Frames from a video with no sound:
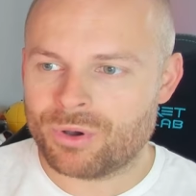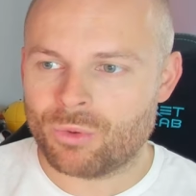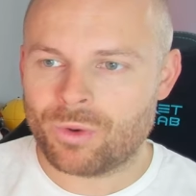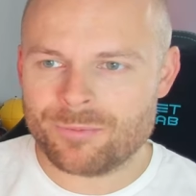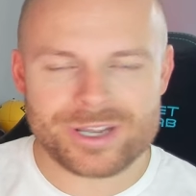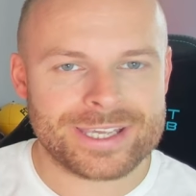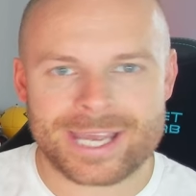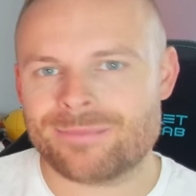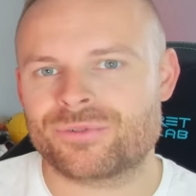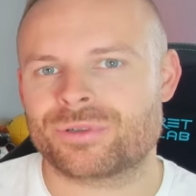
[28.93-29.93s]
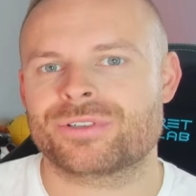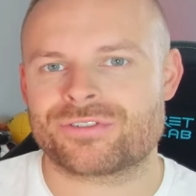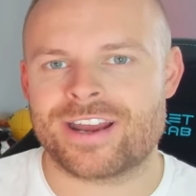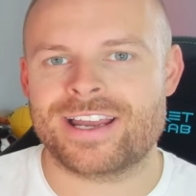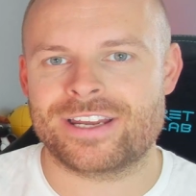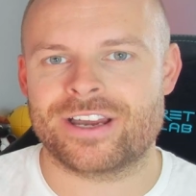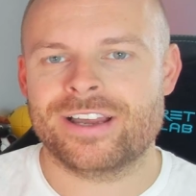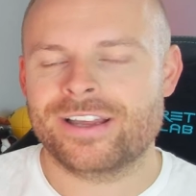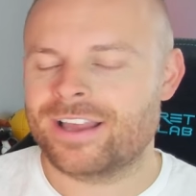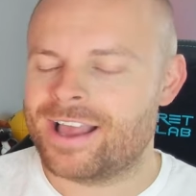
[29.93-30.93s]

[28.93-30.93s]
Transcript: But when we came to Australia,